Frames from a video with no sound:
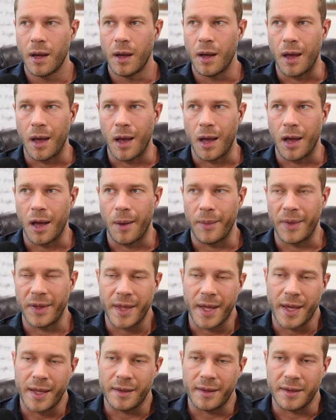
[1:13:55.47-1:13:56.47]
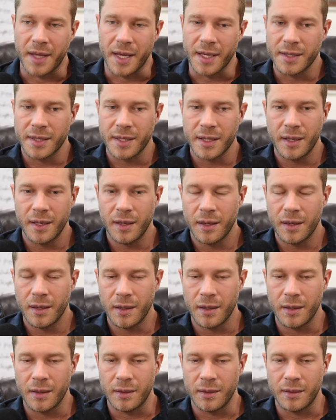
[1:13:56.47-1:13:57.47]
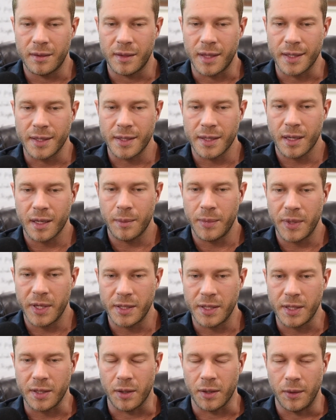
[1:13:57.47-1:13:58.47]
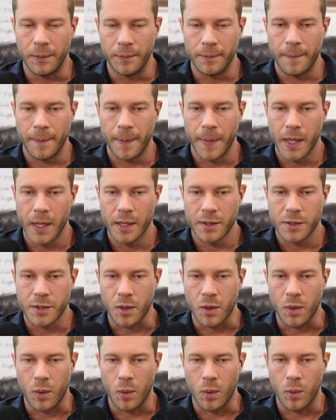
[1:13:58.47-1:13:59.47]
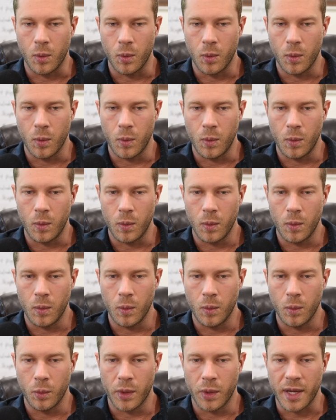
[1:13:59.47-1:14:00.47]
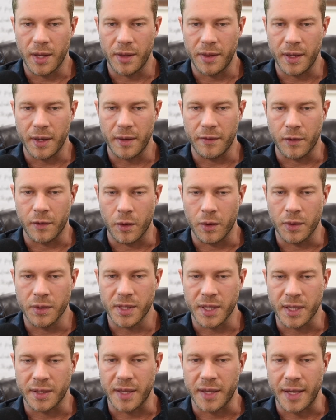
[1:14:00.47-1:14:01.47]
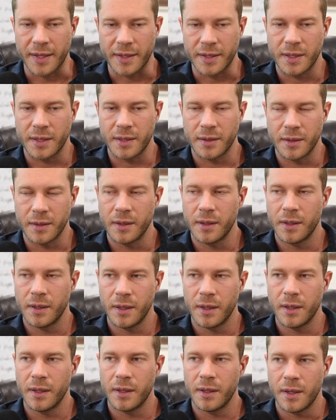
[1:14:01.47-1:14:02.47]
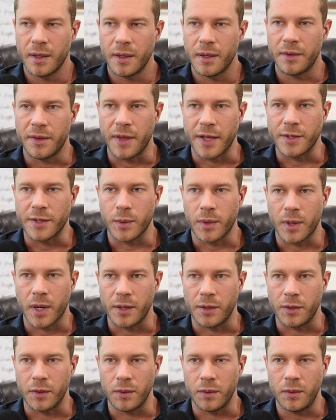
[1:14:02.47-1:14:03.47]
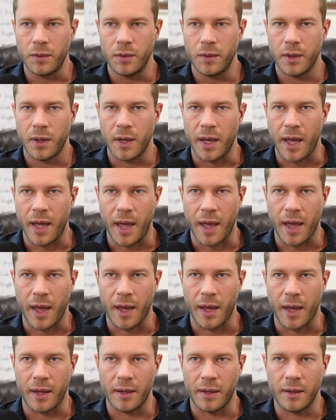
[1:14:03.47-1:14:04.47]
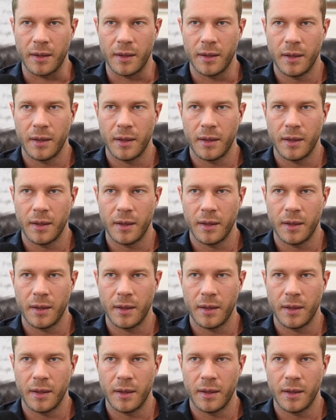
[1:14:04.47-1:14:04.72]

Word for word: Um, and that that's like a that's like a big deal. So when I think of goals, like that's that's what I do. And